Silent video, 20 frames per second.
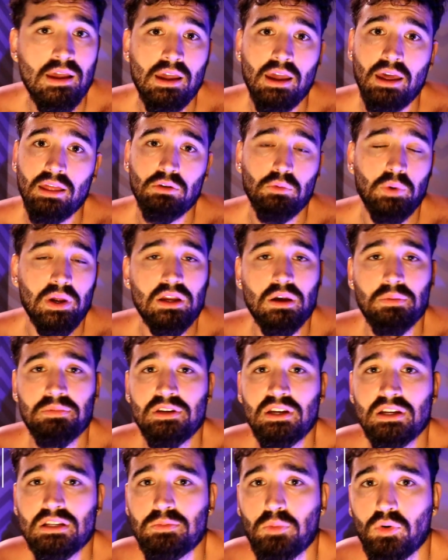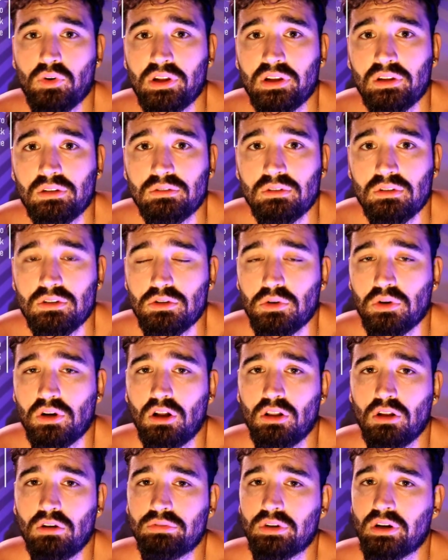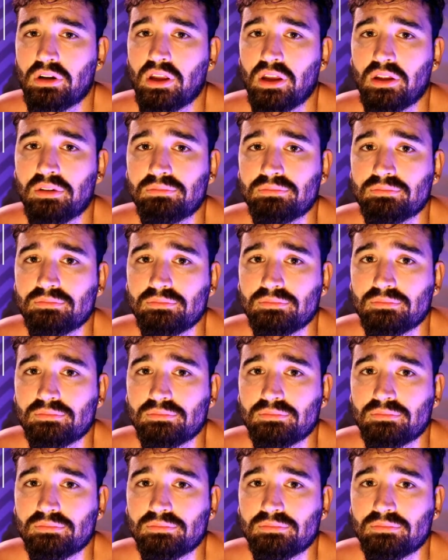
and then wake up the next morning and do it all over again.